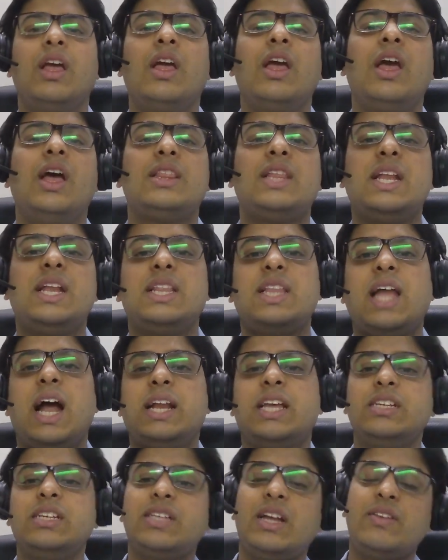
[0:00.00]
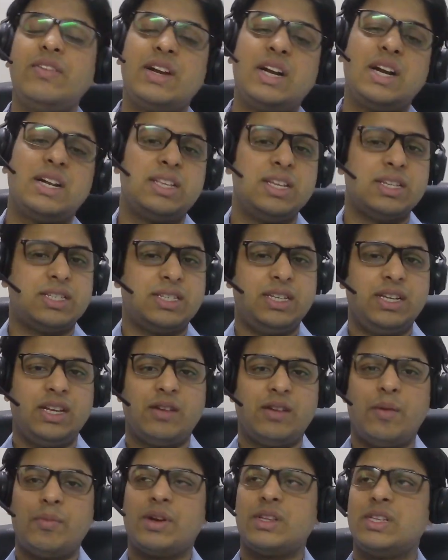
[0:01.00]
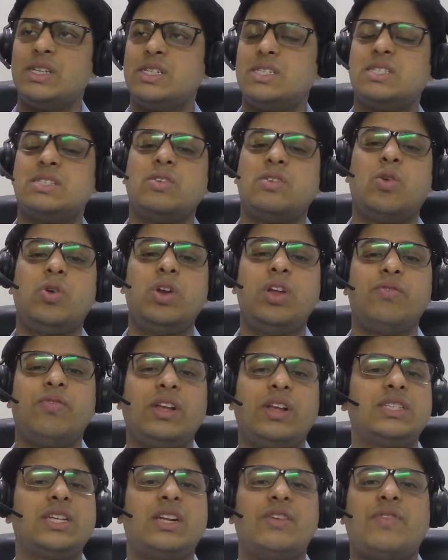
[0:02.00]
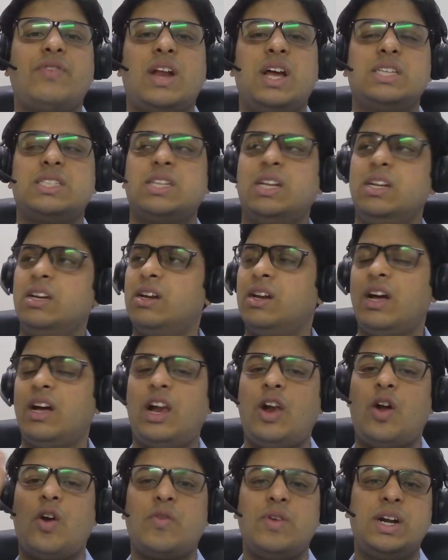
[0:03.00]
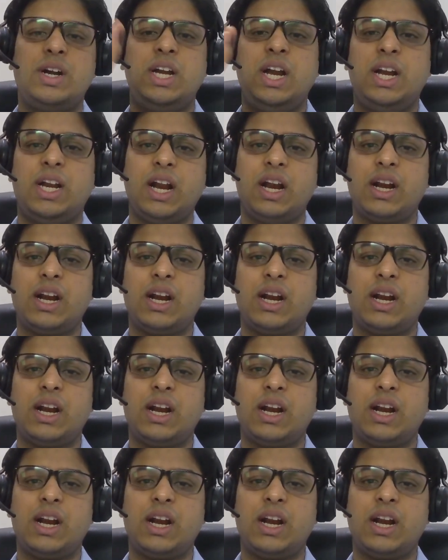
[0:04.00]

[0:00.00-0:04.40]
Then in that case, then we did this C. Remember this only once in a financial year along with detailed